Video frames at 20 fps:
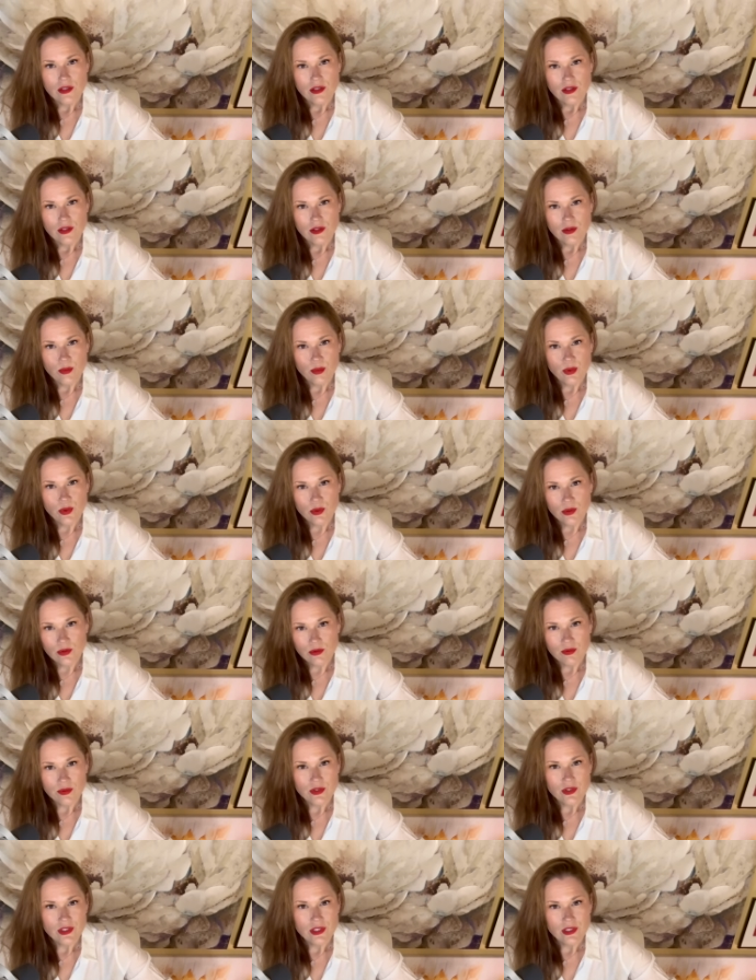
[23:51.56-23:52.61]
You prove
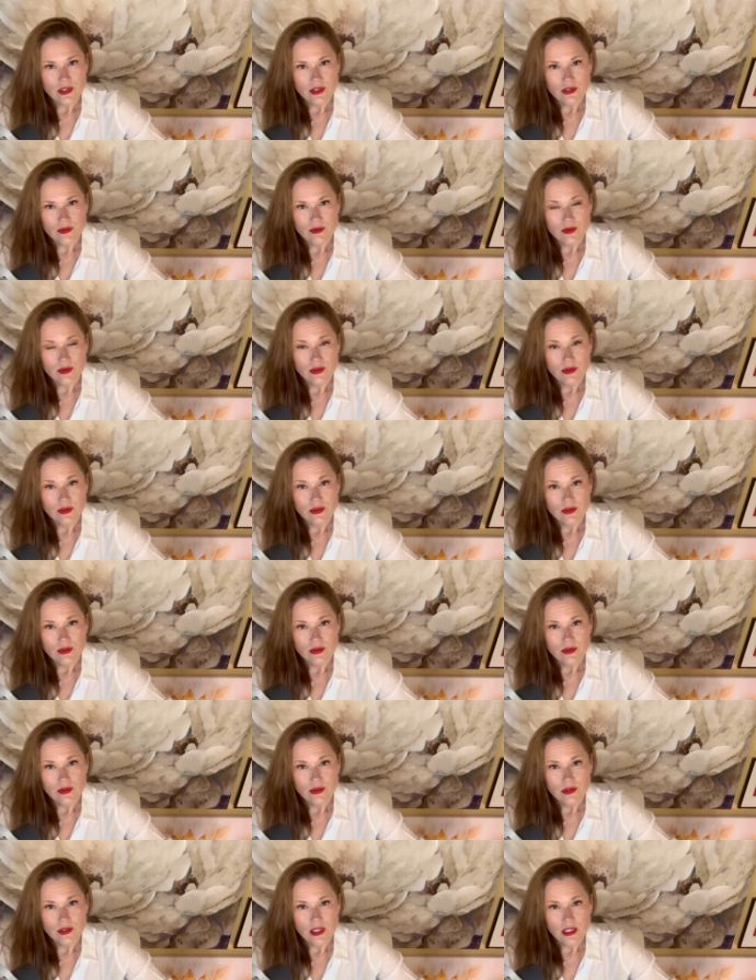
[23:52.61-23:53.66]
your sense of
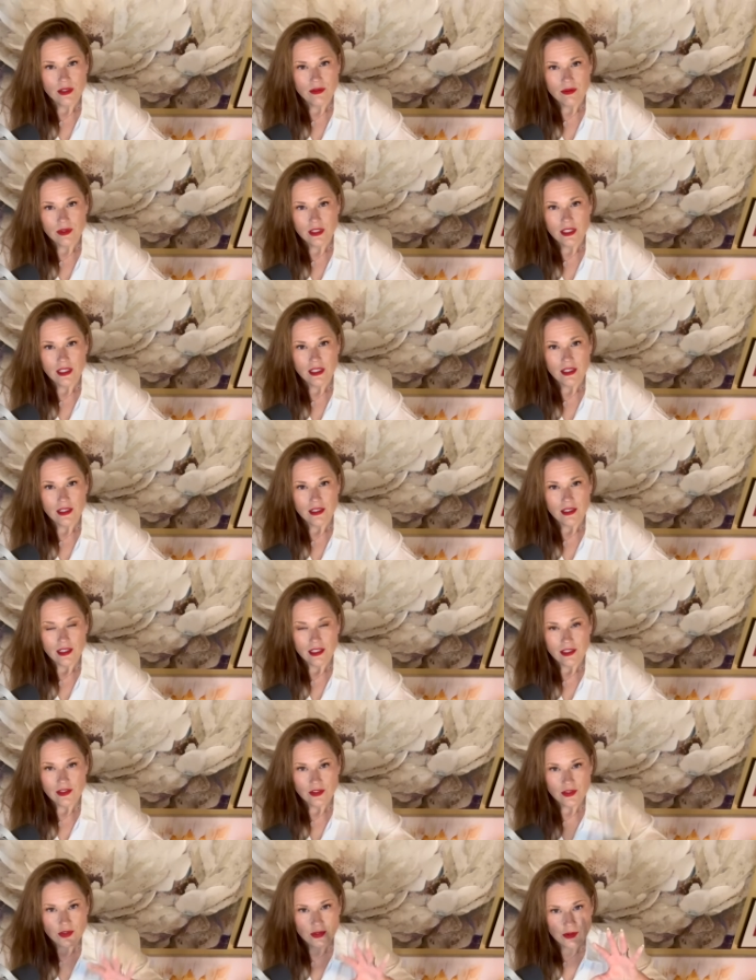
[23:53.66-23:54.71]
everyday
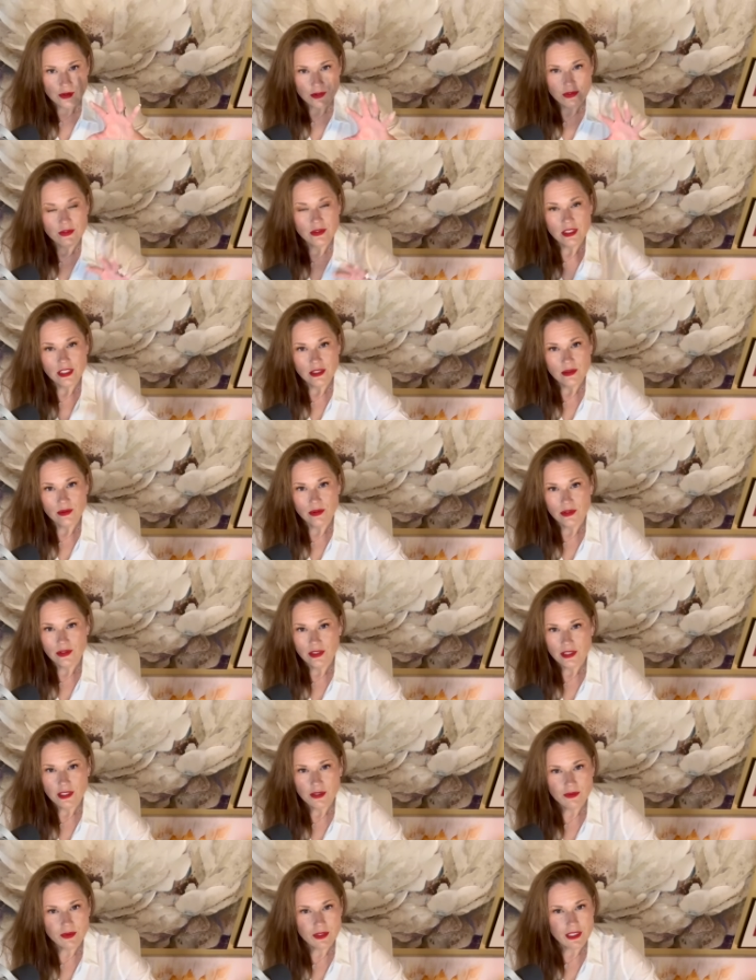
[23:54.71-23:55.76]
external 3D worth
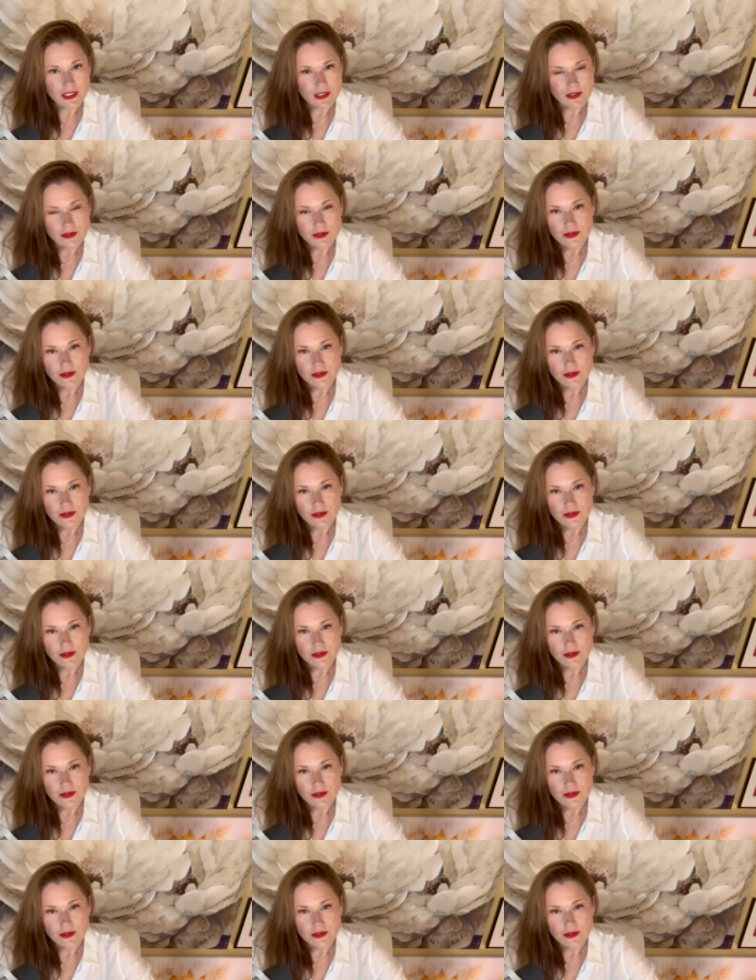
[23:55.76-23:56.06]
every day.